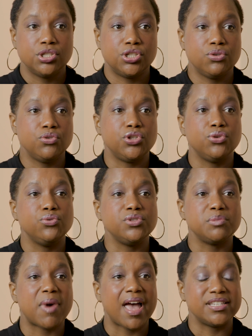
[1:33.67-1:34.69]
to
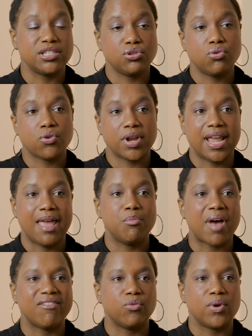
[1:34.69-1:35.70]
use my story and
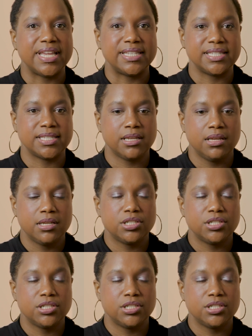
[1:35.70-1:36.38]
my voice